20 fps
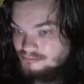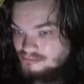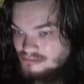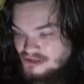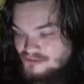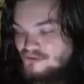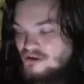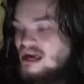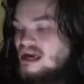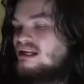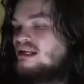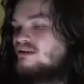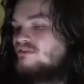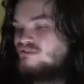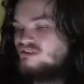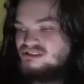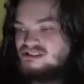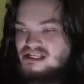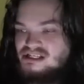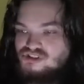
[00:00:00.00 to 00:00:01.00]
If any of
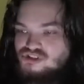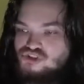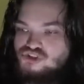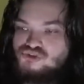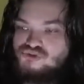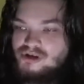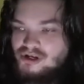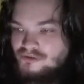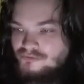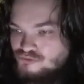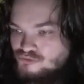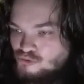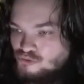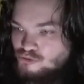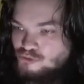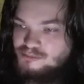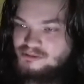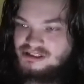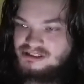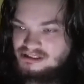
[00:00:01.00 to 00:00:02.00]
this has a shred of
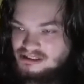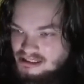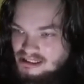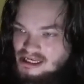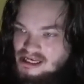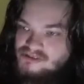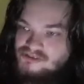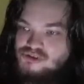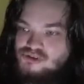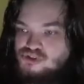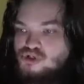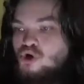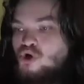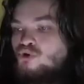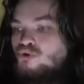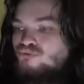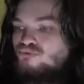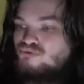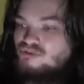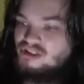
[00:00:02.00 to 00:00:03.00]
truth, because again, this
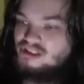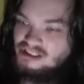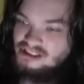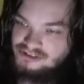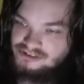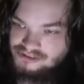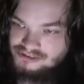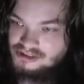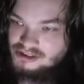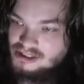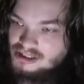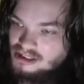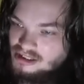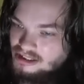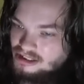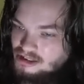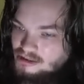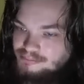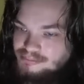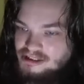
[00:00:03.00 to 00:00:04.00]
all reads
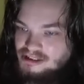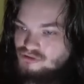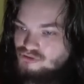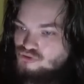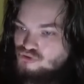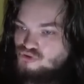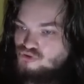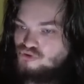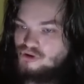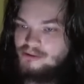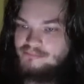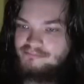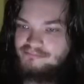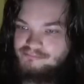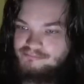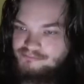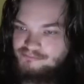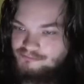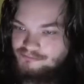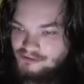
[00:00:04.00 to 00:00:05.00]
like a big Trump
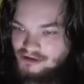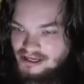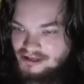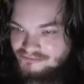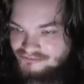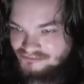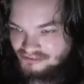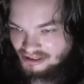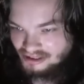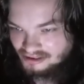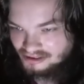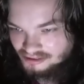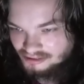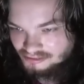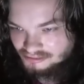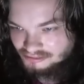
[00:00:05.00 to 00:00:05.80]
fanfic.